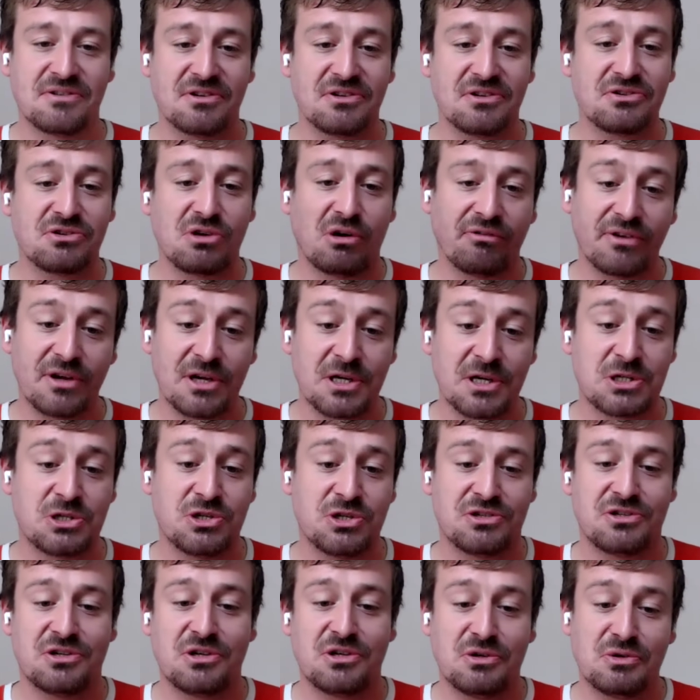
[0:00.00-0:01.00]
and the Soviets
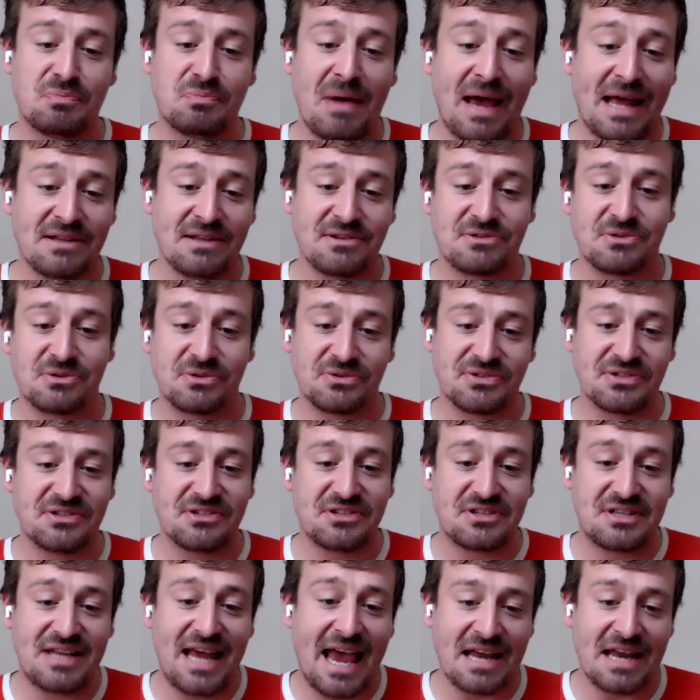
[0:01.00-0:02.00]
just used pencils
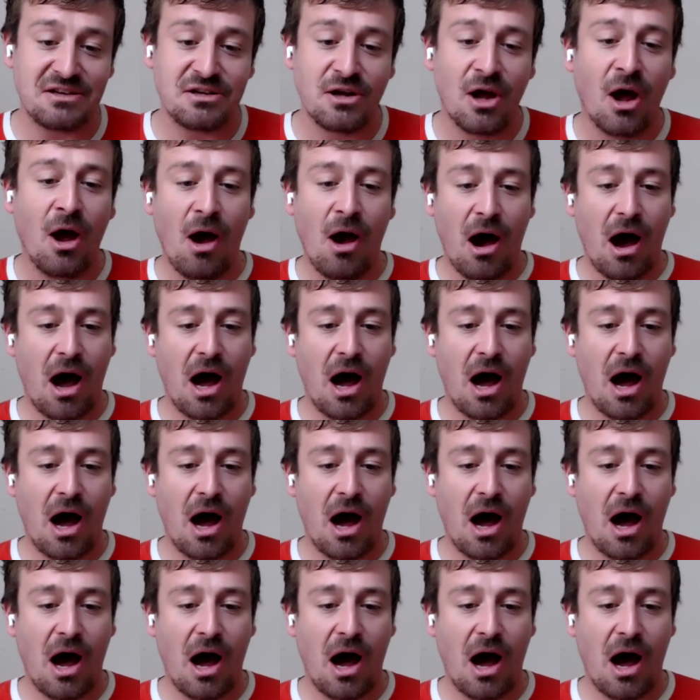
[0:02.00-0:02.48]
instead.